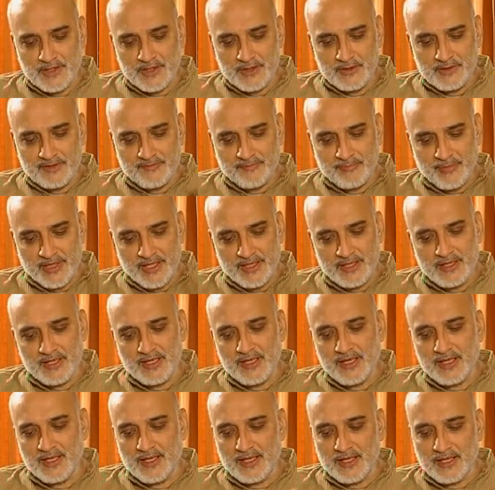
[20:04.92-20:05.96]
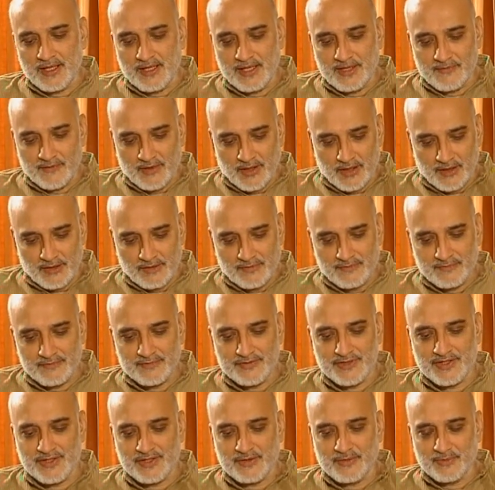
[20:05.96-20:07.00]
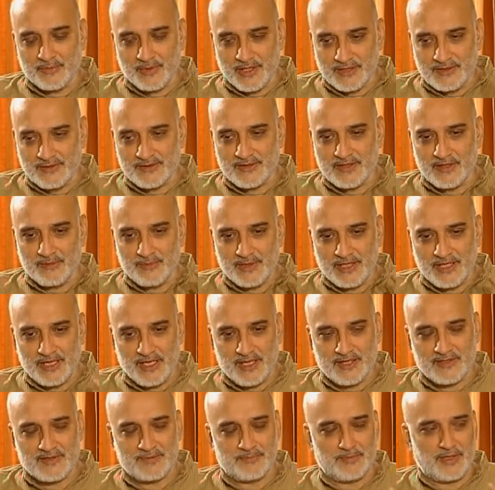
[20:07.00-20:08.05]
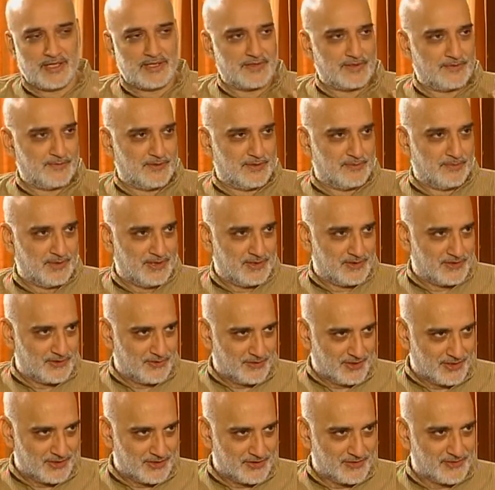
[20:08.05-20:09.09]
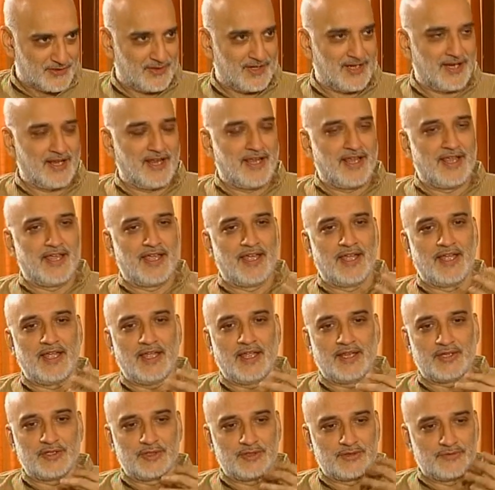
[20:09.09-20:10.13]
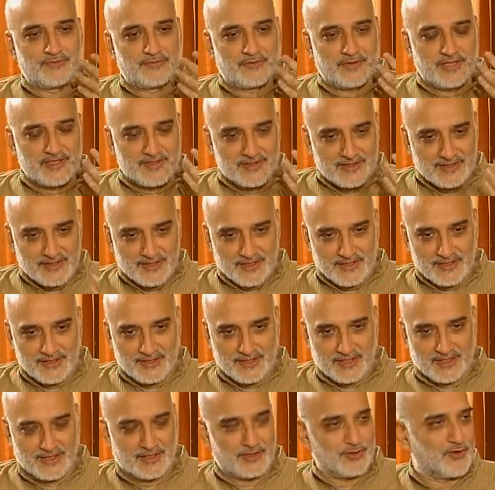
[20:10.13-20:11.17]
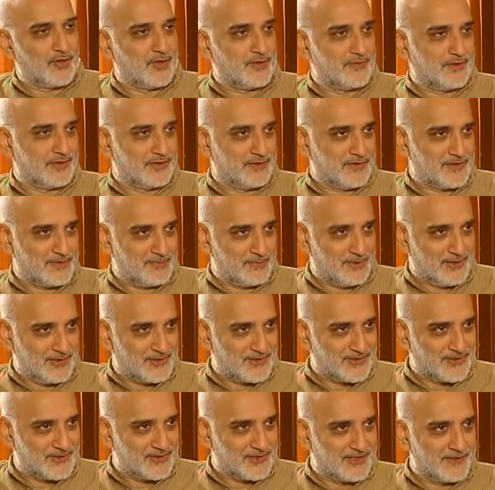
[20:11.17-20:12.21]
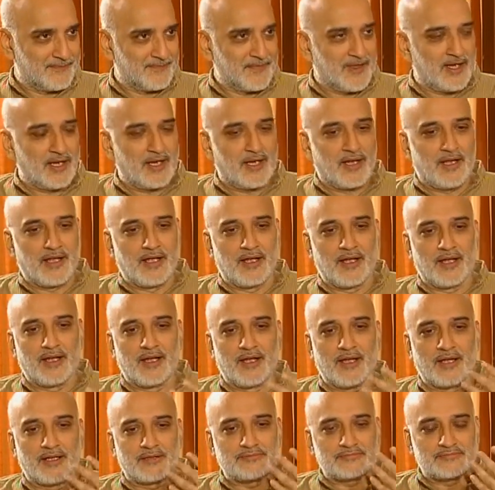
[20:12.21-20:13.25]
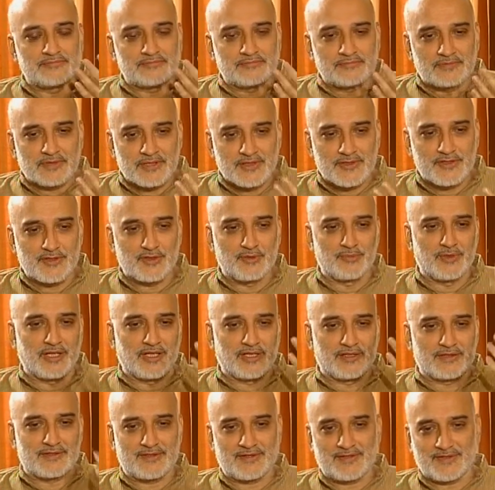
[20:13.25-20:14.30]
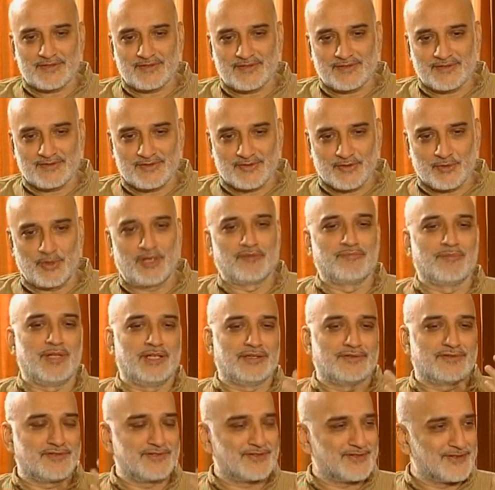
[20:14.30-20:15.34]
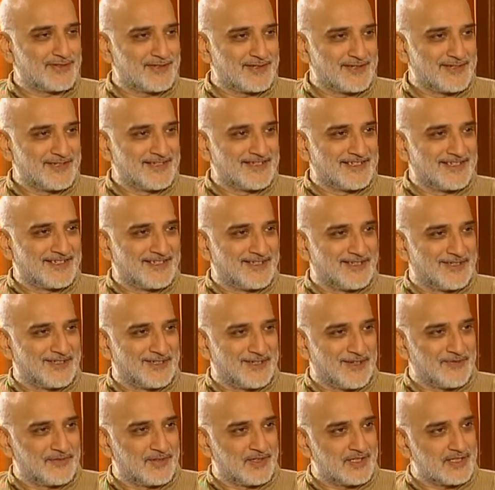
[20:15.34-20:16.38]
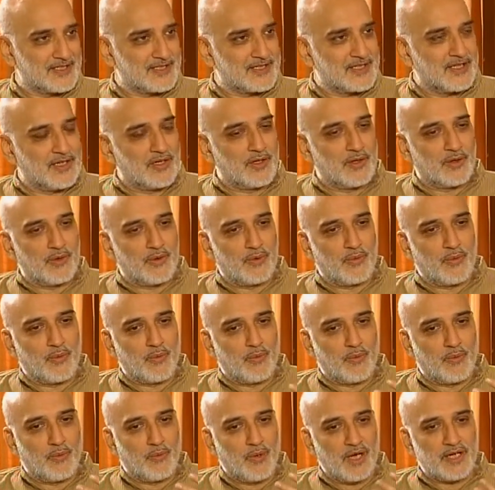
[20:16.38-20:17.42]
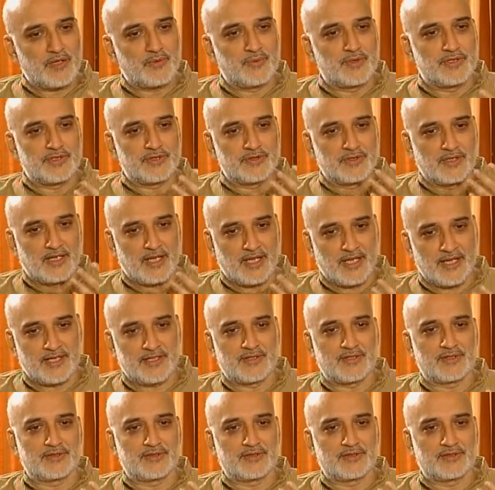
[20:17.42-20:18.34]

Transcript: You have been involved with so many aspects of administration, and you have recently taken over this ministry. Assuming it's 12 months of this, what would you like